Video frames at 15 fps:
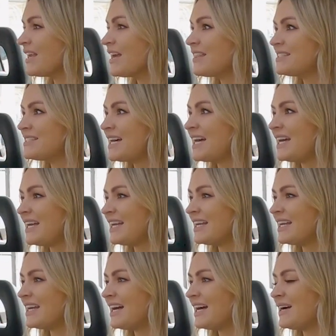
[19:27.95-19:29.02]
the other
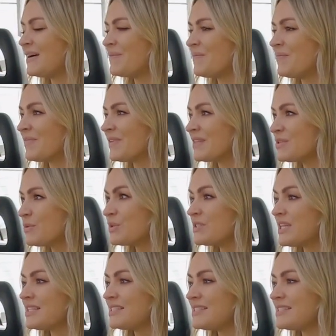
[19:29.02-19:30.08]
day, um,
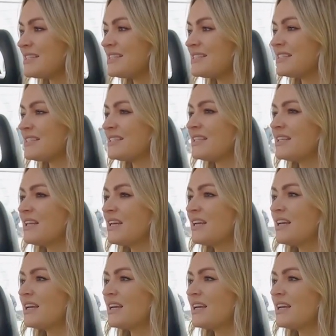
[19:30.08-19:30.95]
towards the end of the season,